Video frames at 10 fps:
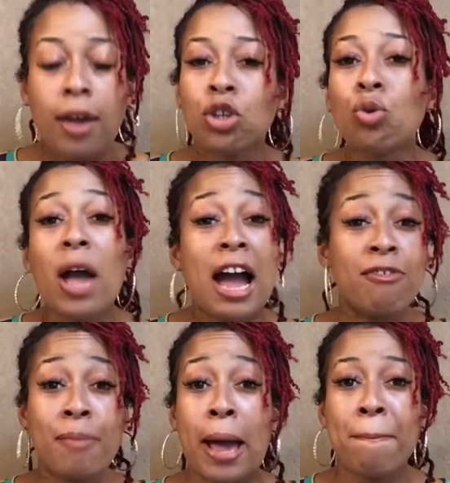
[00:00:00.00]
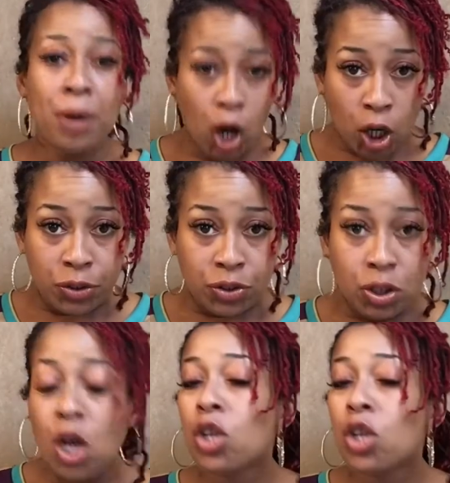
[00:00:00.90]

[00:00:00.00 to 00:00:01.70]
You have my purse,